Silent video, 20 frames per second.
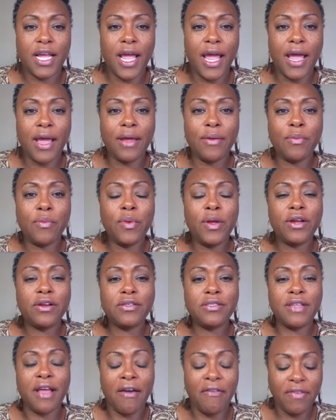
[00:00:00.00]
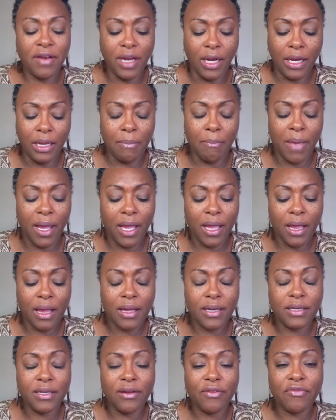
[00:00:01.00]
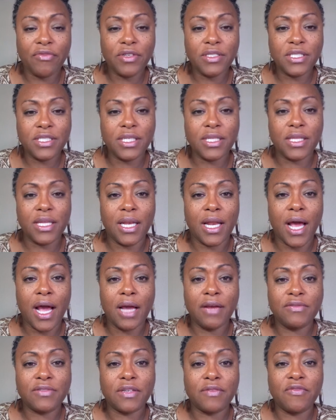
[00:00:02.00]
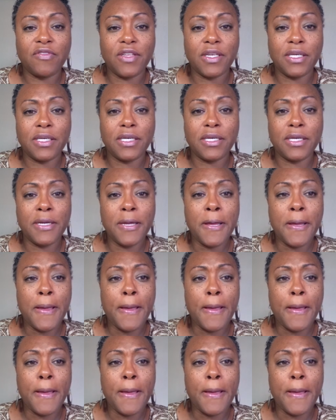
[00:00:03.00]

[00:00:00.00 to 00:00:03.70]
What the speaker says: and we are definitely making a difference in the lives of the